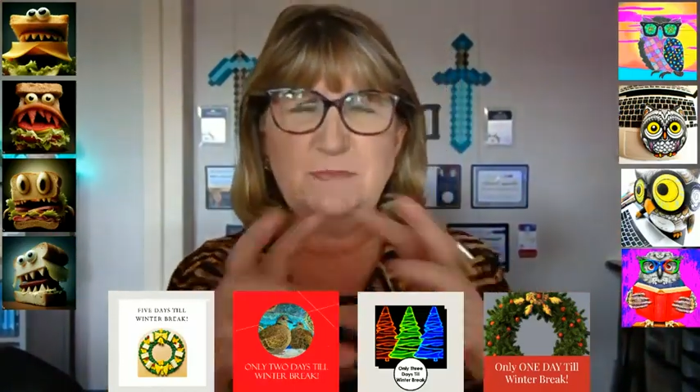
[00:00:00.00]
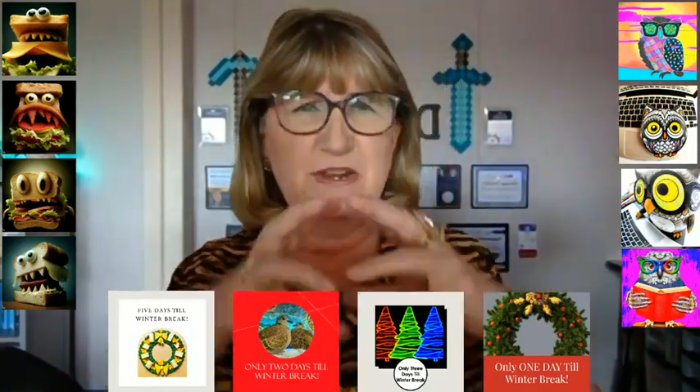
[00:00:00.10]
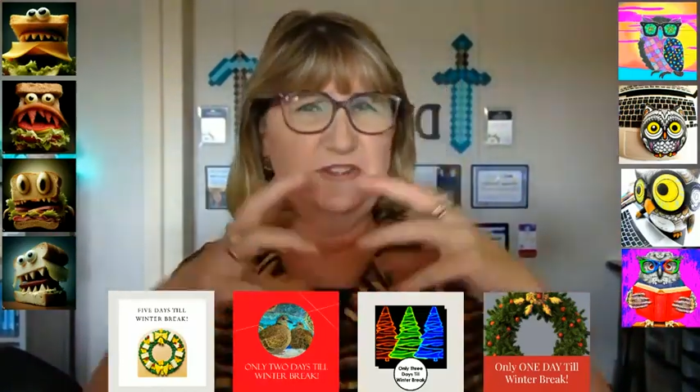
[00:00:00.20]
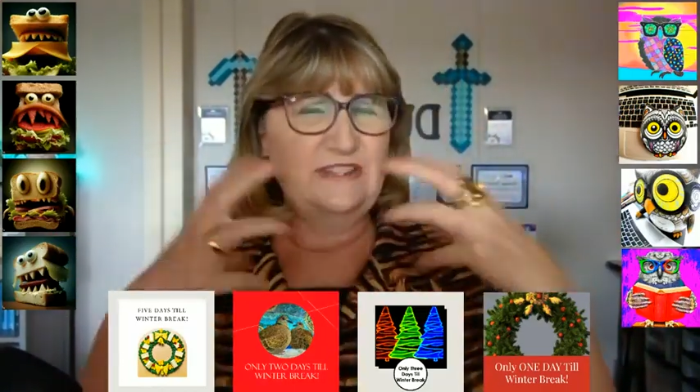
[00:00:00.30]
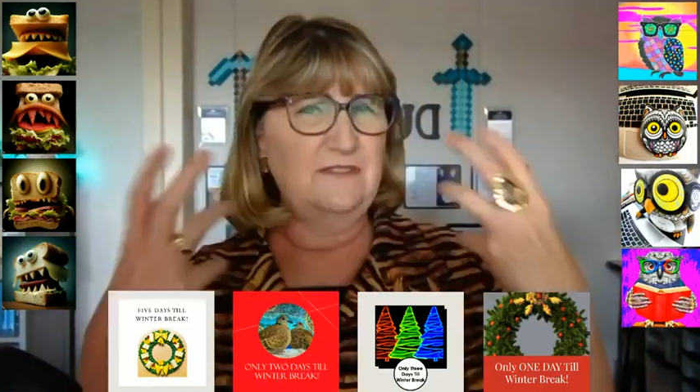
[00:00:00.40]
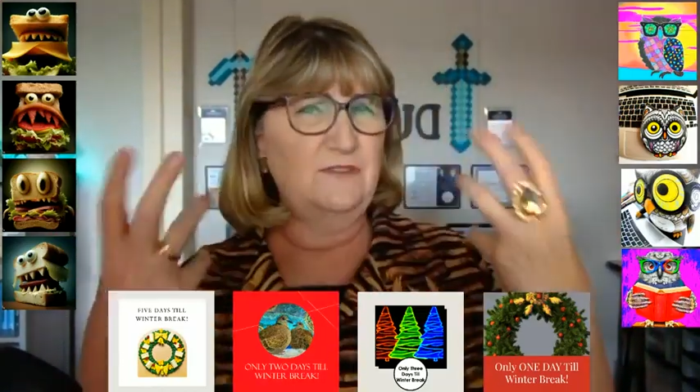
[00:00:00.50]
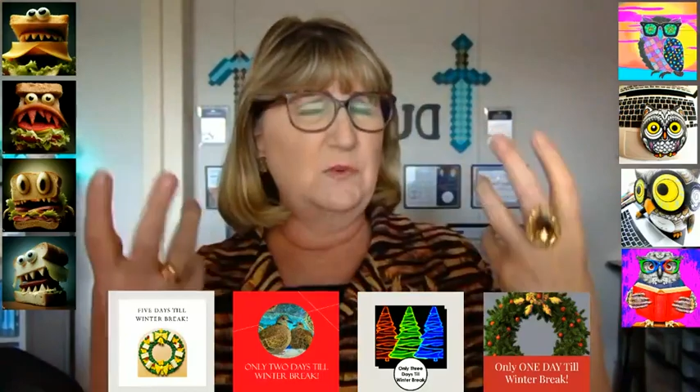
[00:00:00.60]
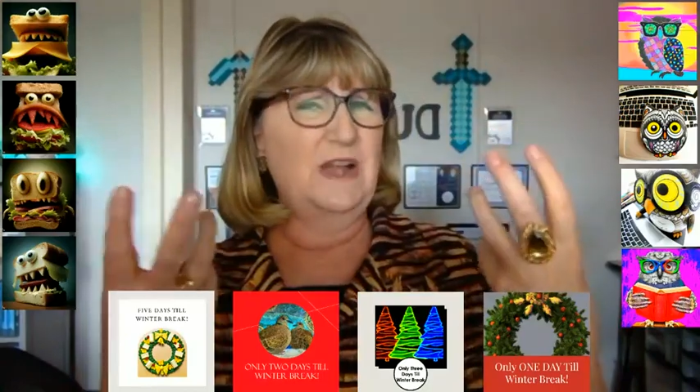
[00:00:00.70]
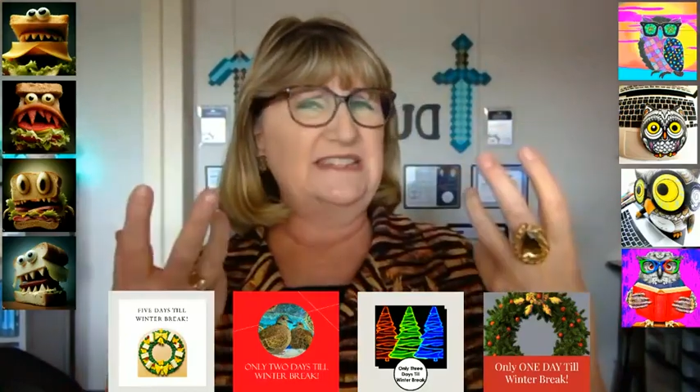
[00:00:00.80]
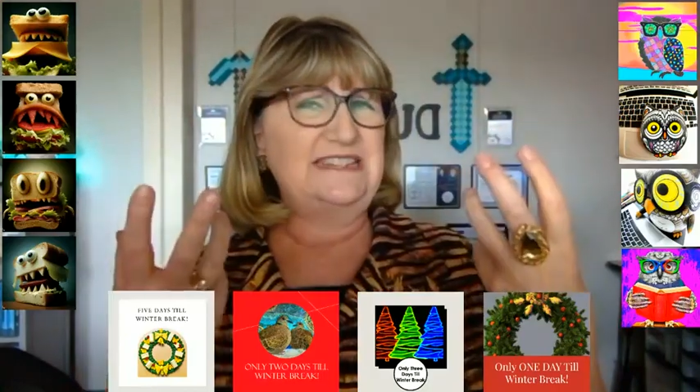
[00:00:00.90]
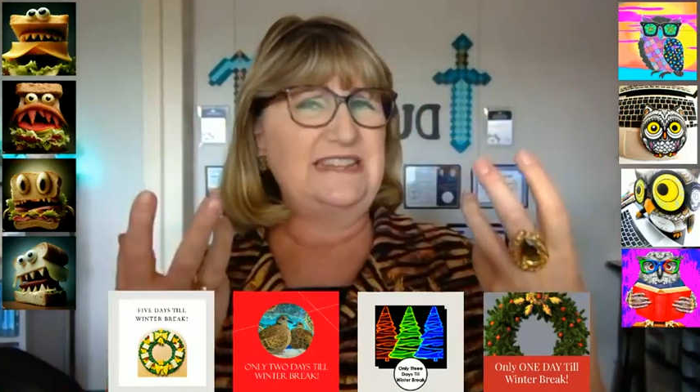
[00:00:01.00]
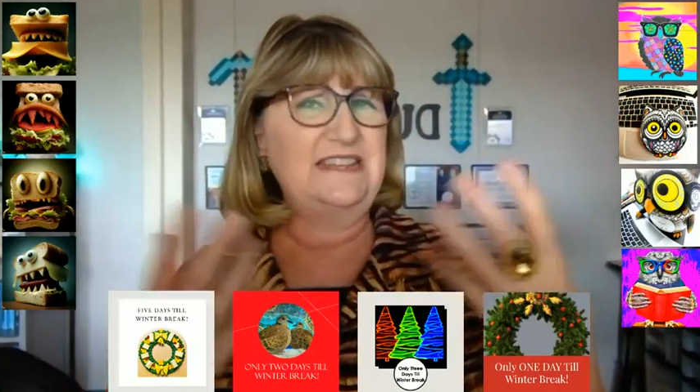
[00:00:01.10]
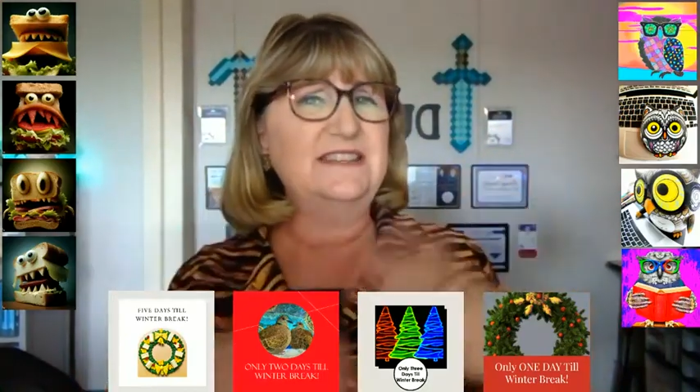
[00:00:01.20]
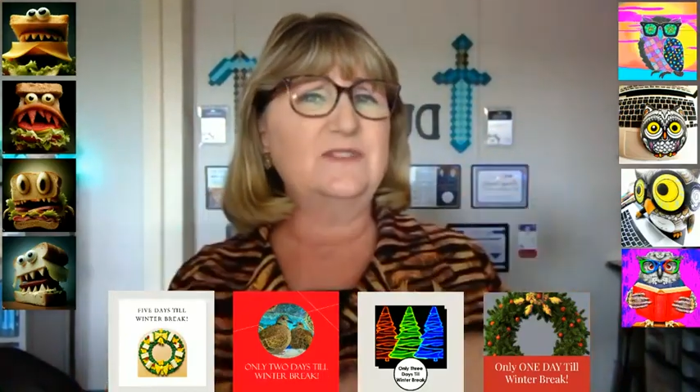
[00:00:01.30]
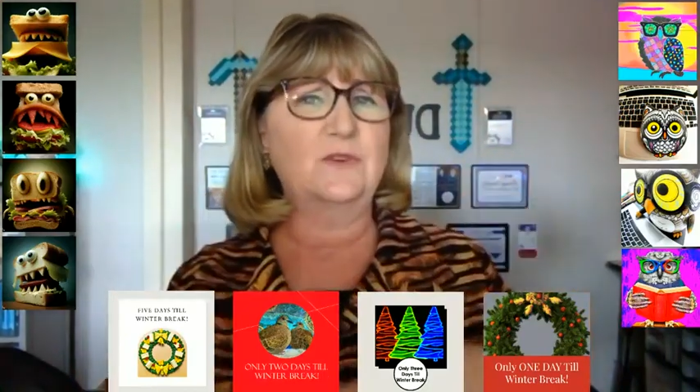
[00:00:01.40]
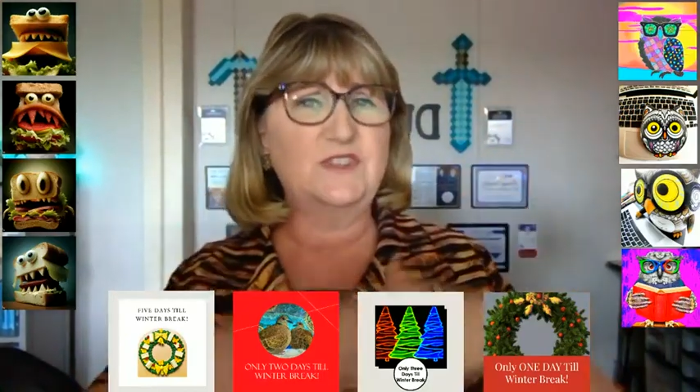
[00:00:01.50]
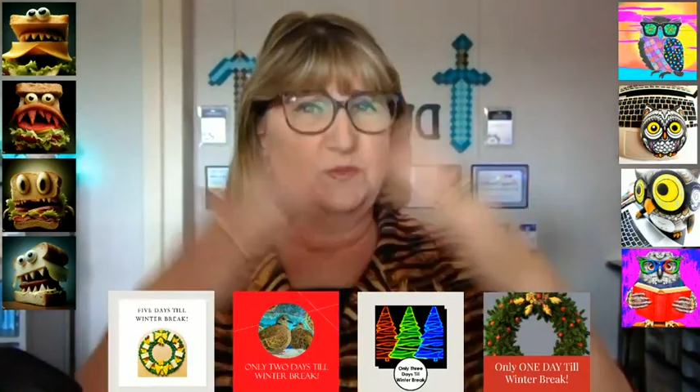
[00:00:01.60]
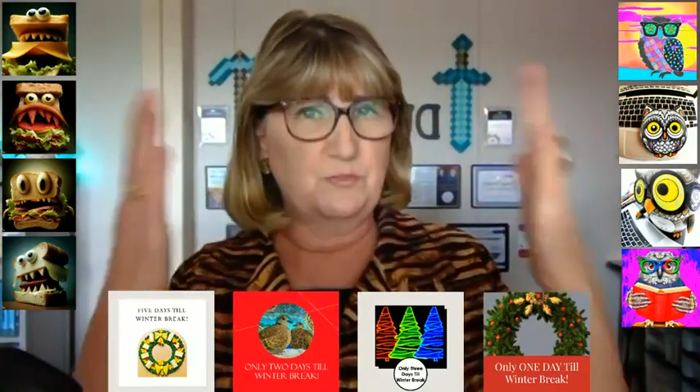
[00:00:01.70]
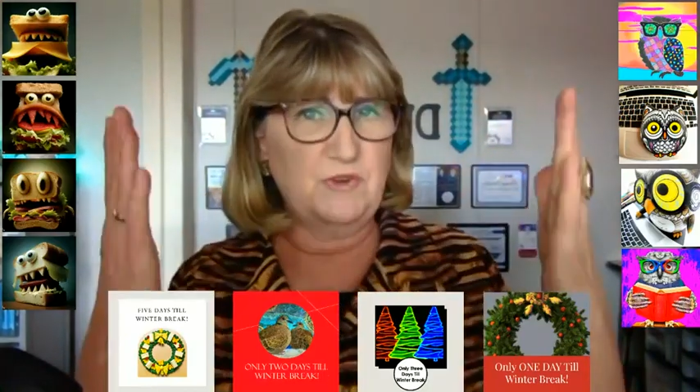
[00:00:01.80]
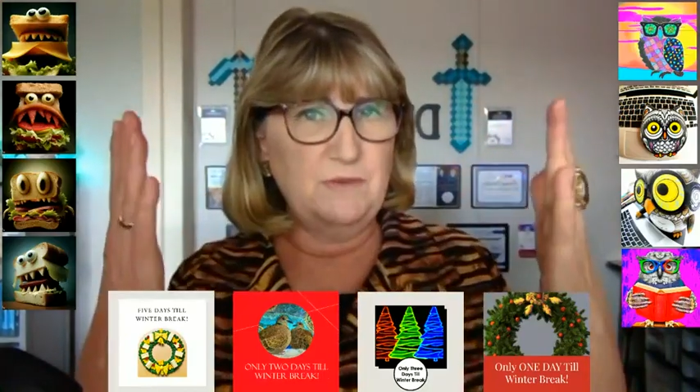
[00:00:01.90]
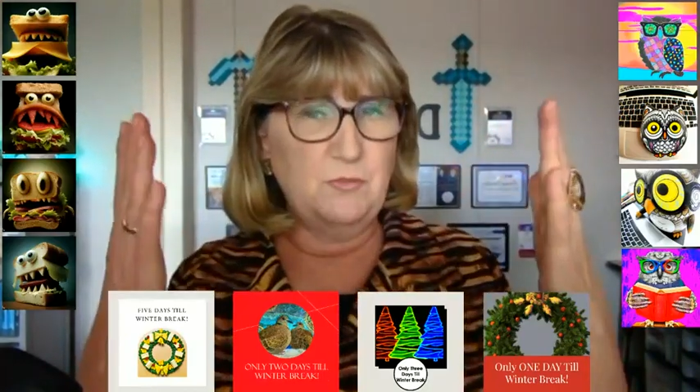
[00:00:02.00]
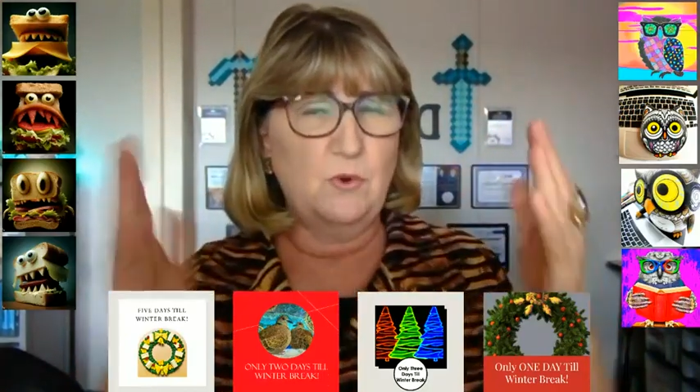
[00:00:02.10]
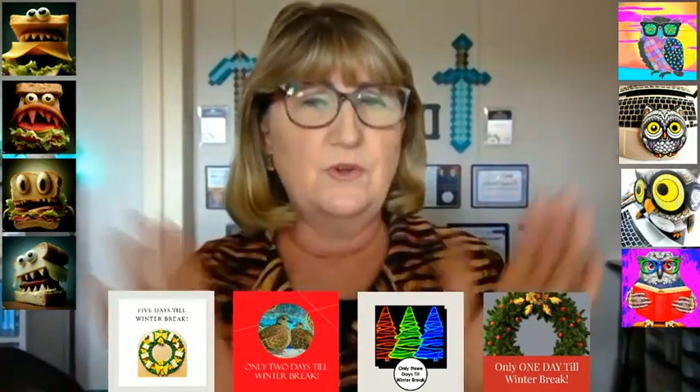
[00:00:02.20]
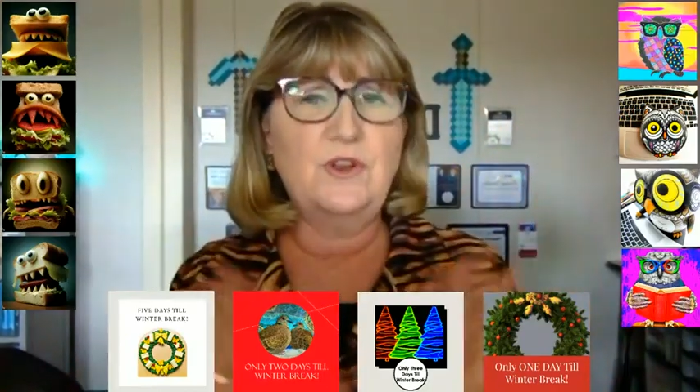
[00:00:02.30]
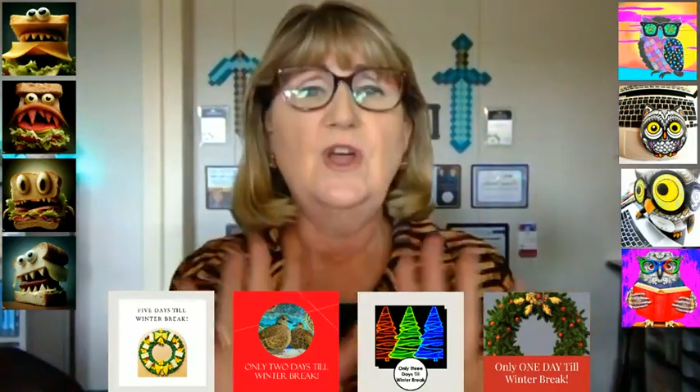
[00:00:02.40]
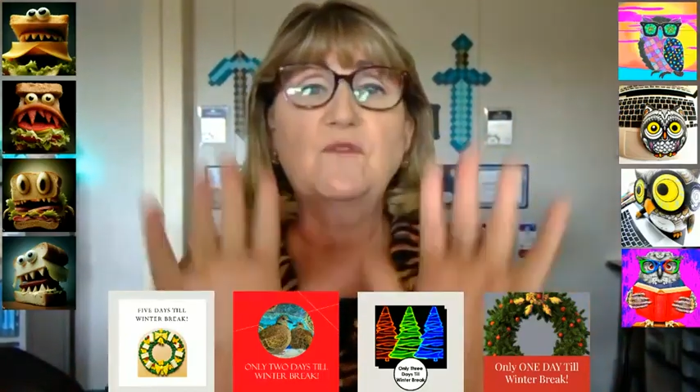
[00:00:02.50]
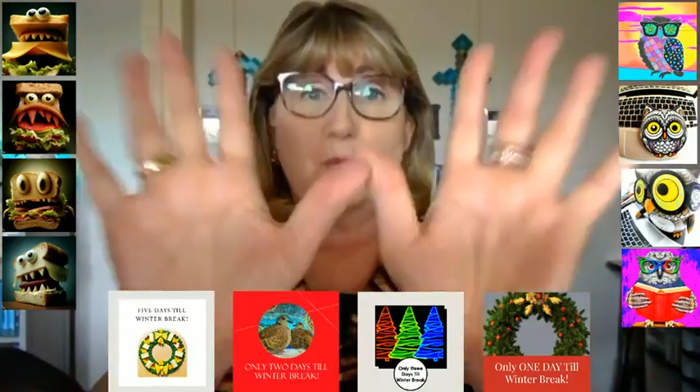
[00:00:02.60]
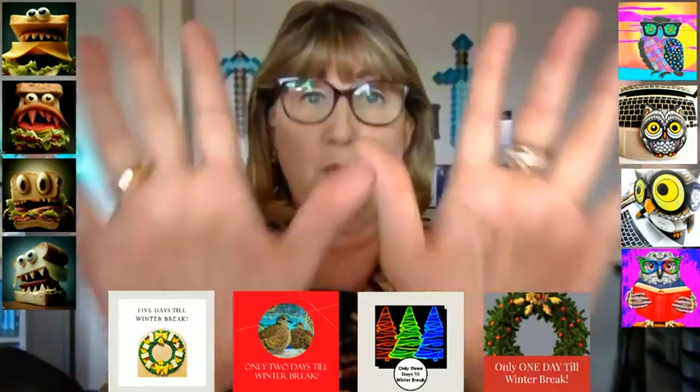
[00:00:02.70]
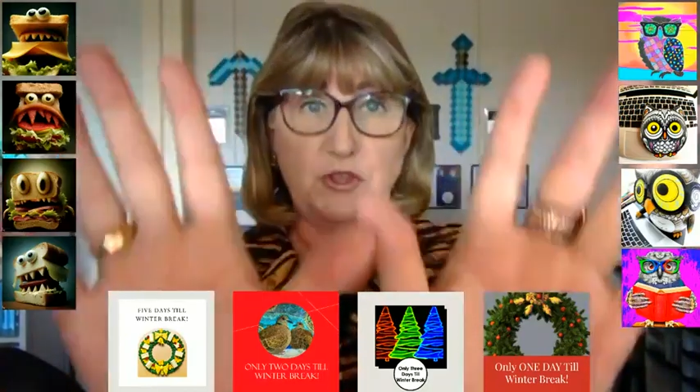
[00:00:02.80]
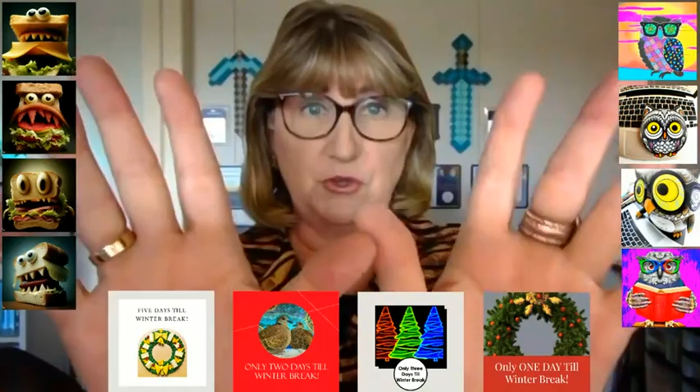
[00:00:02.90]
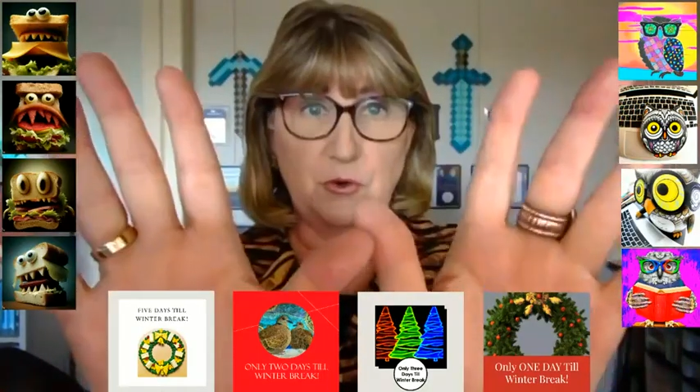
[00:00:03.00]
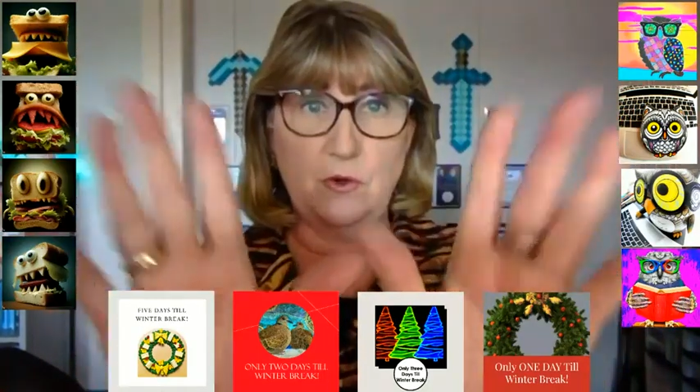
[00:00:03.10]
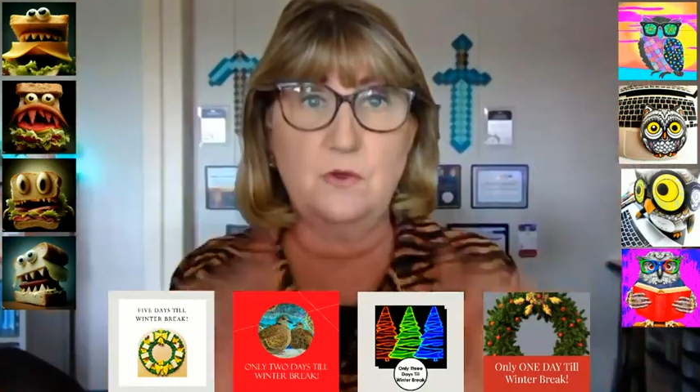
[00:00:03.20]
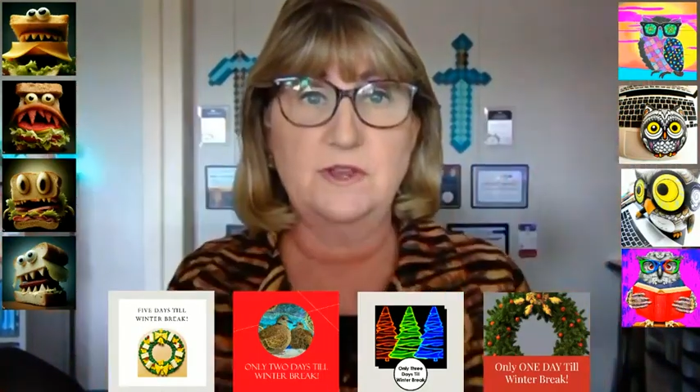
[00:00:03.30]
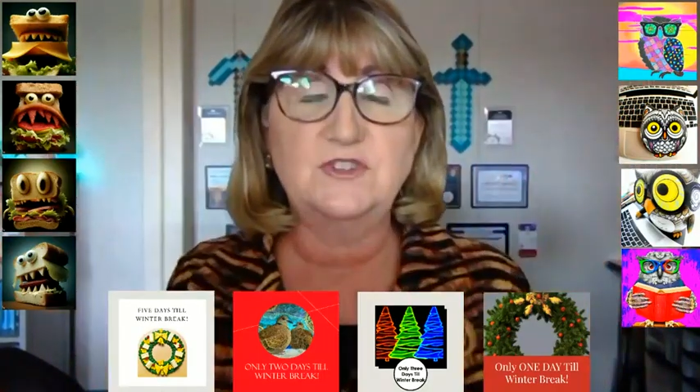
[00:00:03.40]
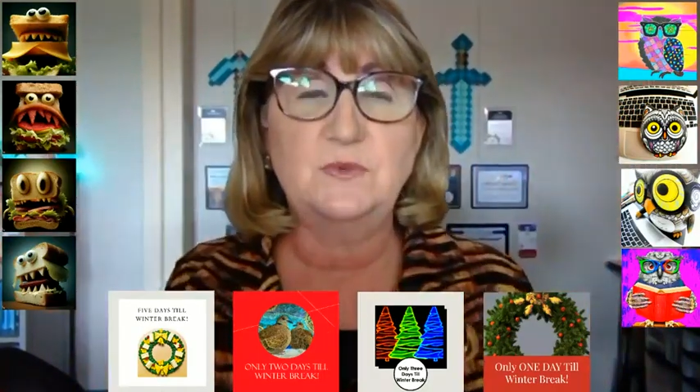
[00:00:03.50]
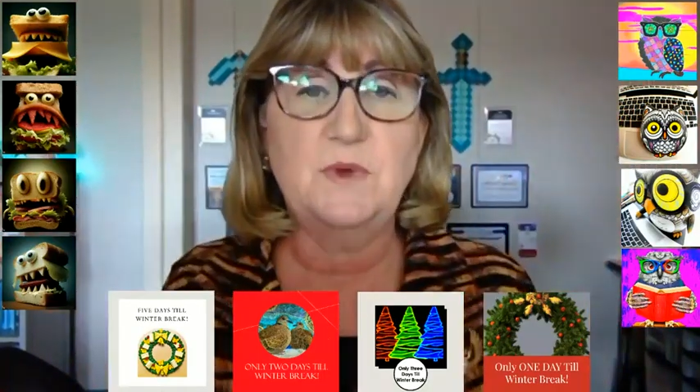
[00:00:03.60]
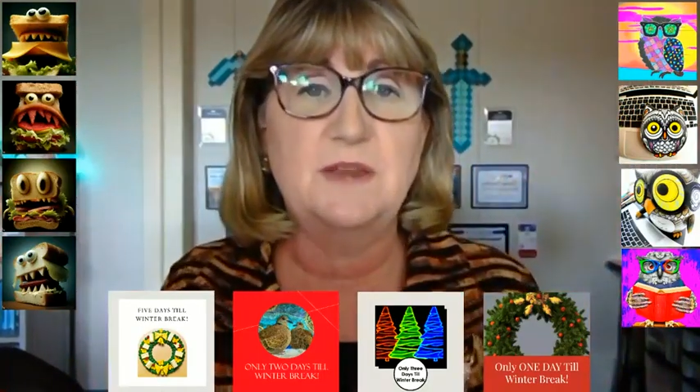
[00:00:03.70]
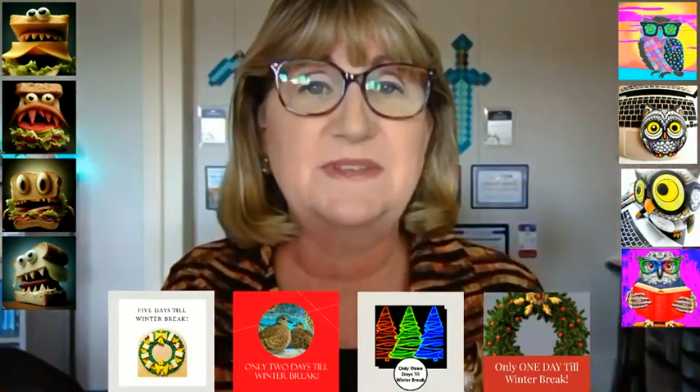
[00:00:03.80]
better to give you ideas or a springboard for what you're going to write,